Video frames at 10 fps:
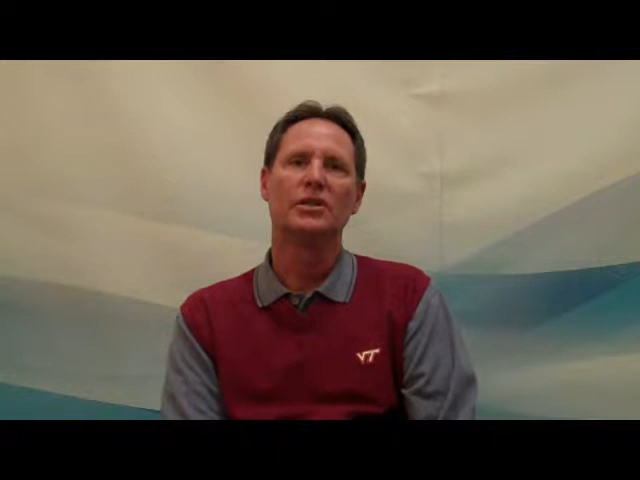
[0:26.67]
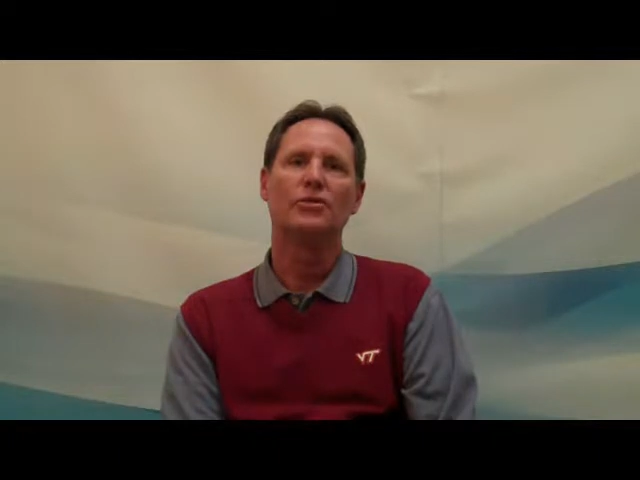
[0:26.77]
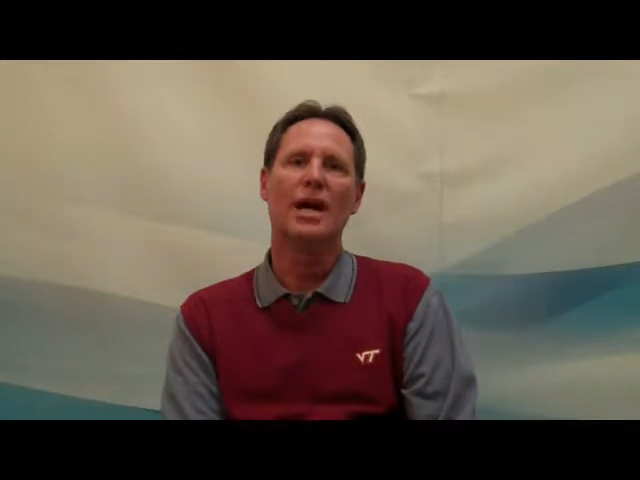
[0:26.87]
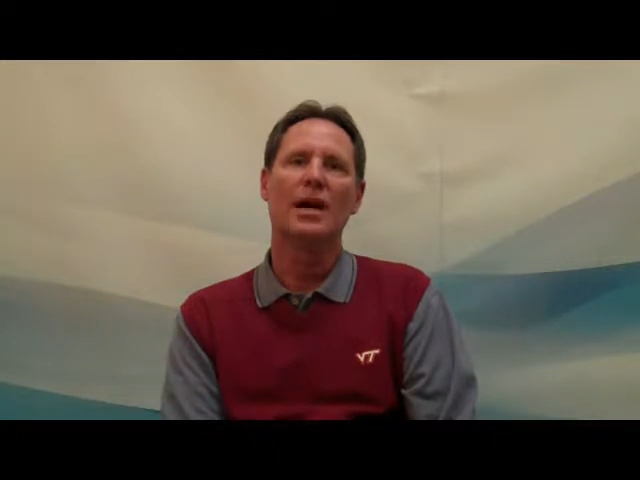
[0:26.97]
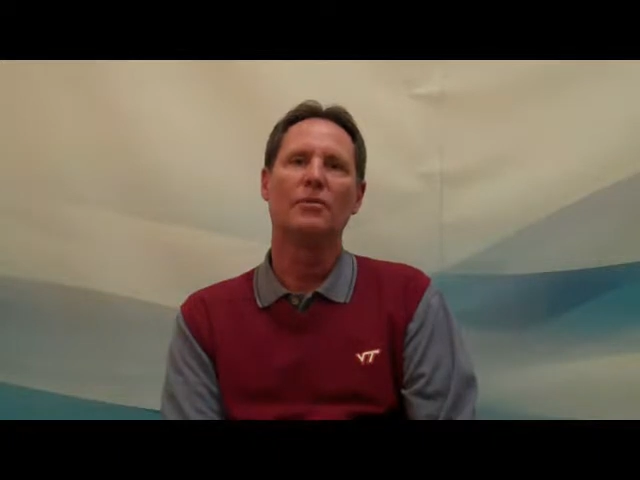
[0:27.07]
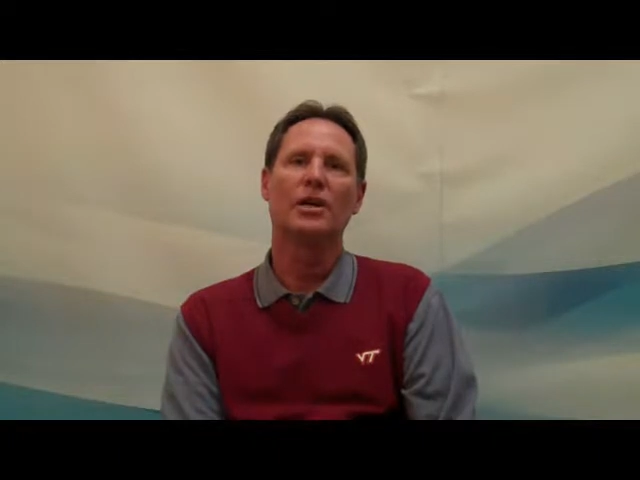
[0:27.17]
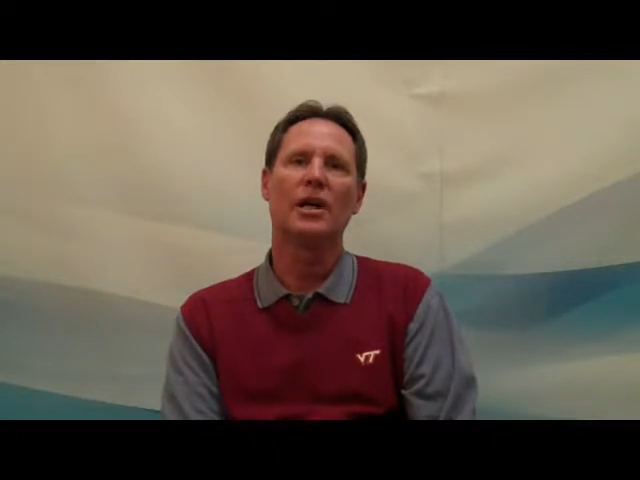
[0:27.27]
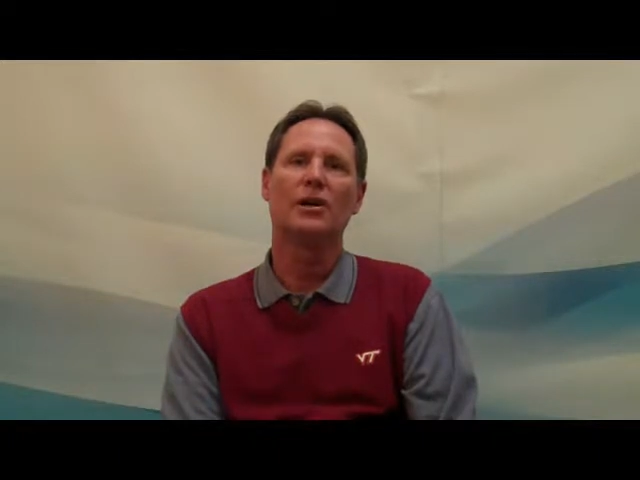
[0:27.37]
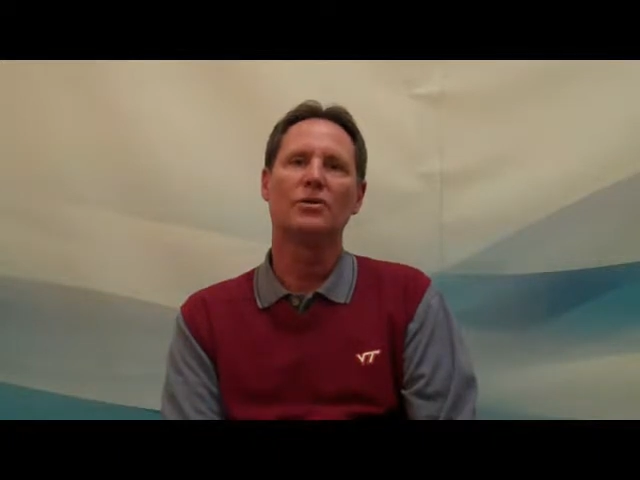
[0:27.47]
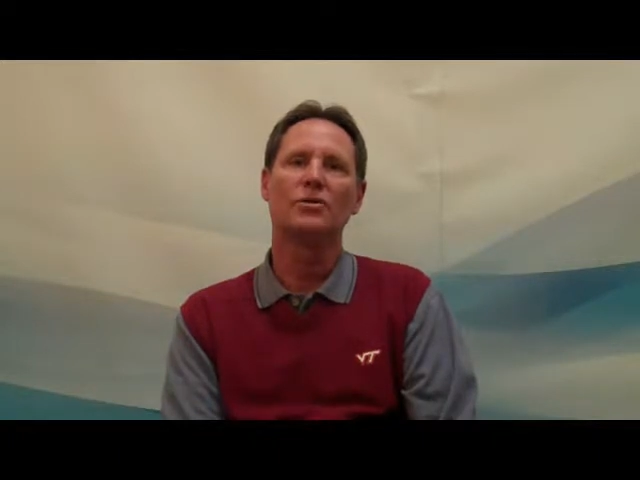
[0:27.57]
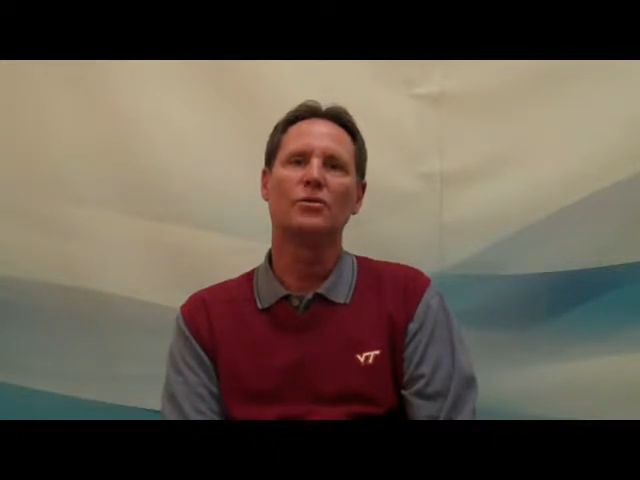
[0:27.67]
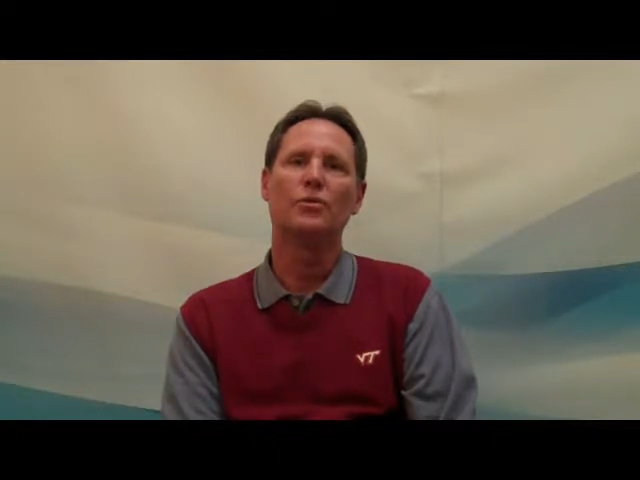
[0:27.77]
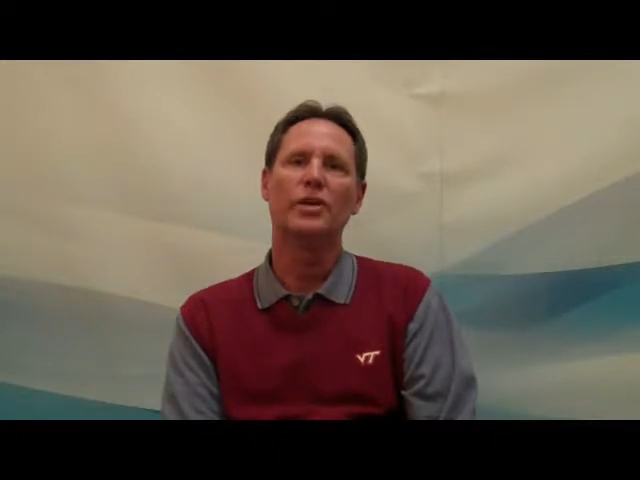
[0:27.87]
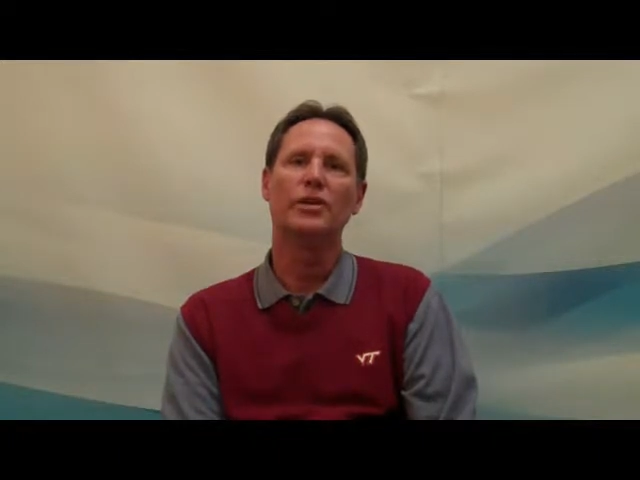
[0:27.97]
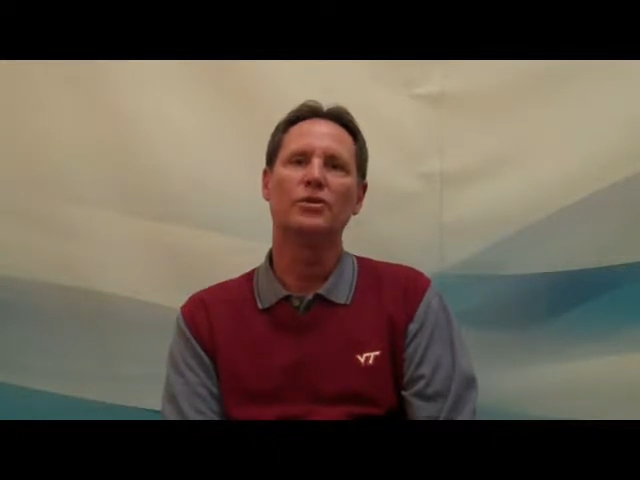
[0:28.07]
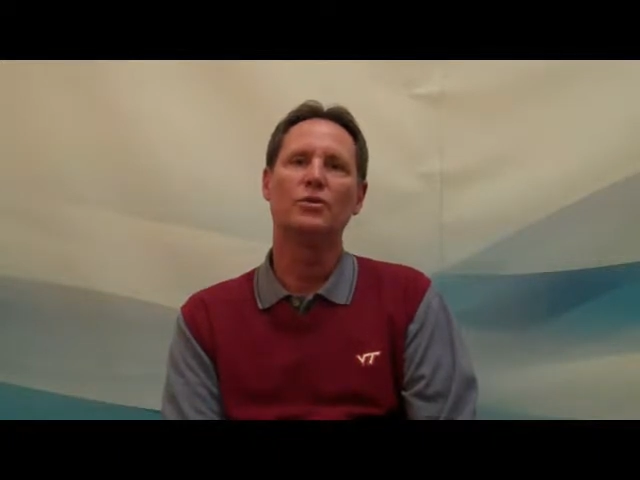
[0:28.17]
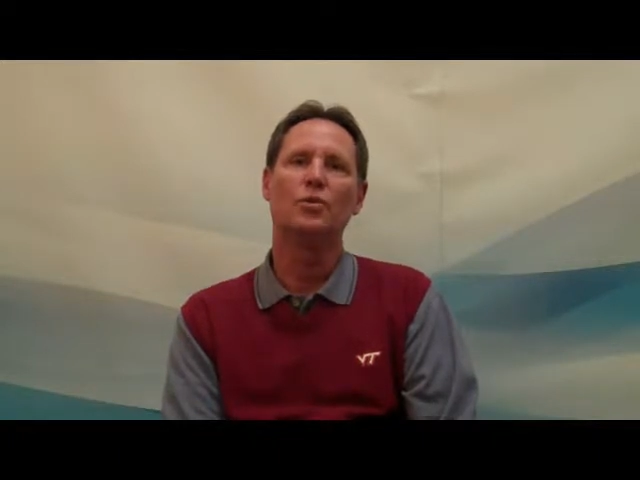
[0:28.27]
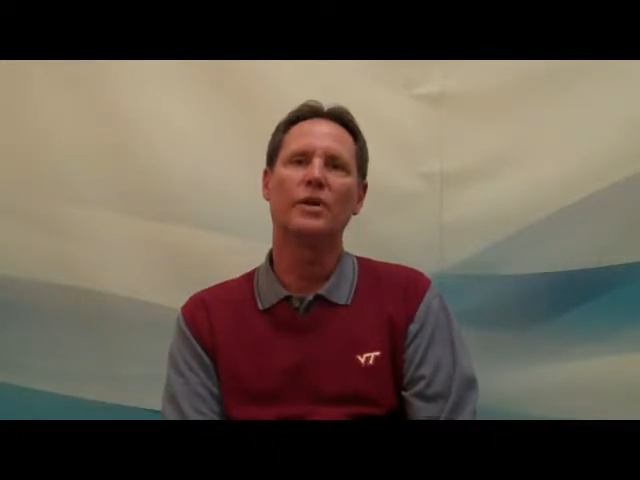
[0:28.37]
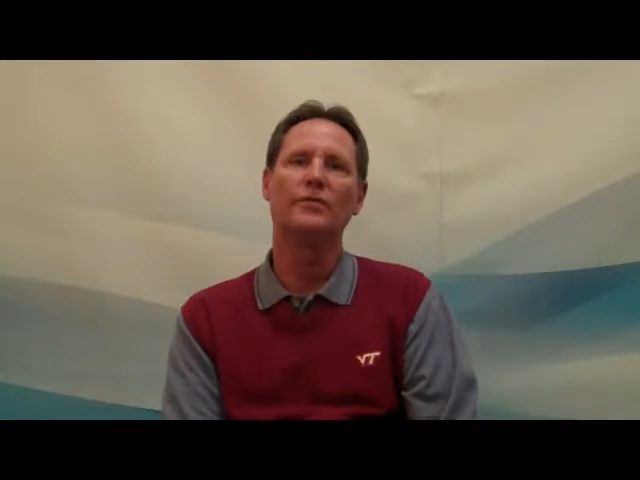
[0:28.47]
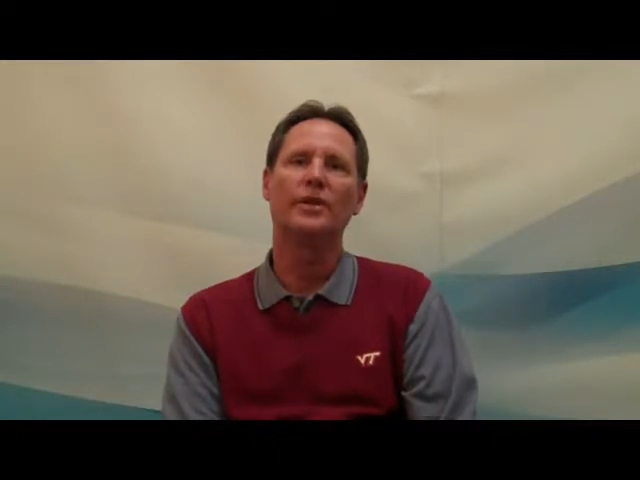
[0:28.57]
Drier because we use
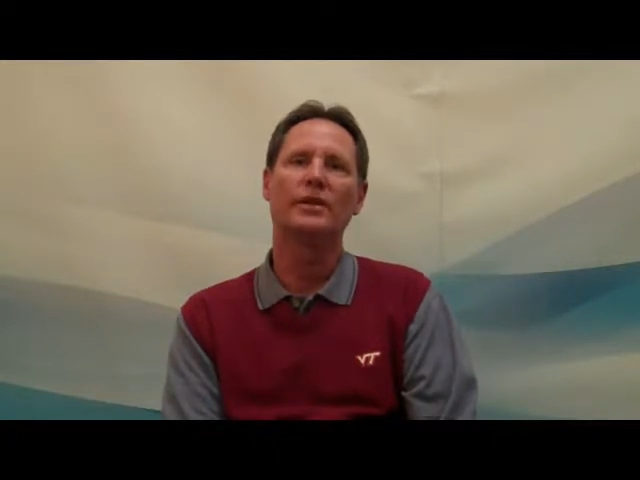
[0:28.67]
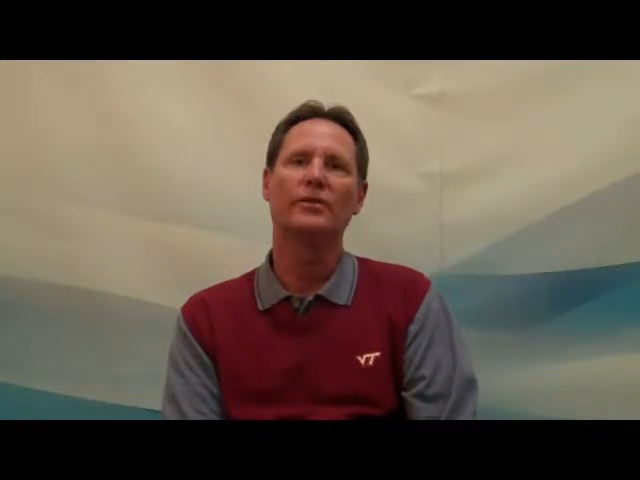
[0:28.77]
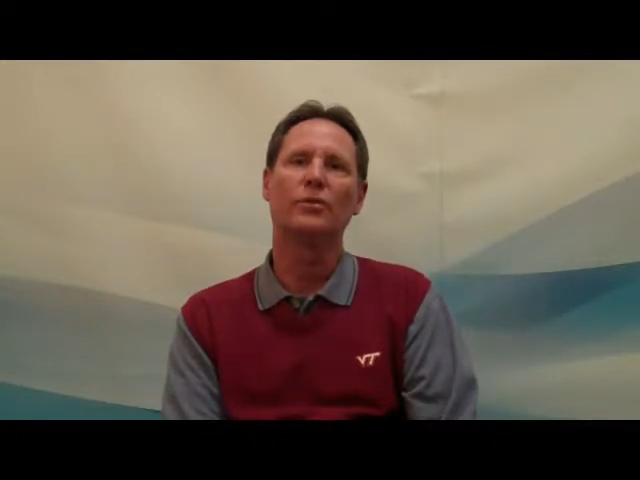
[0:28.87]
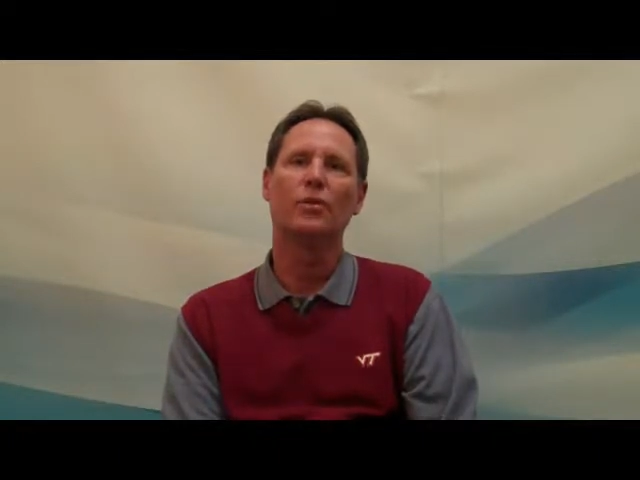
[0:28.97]
one-fifth of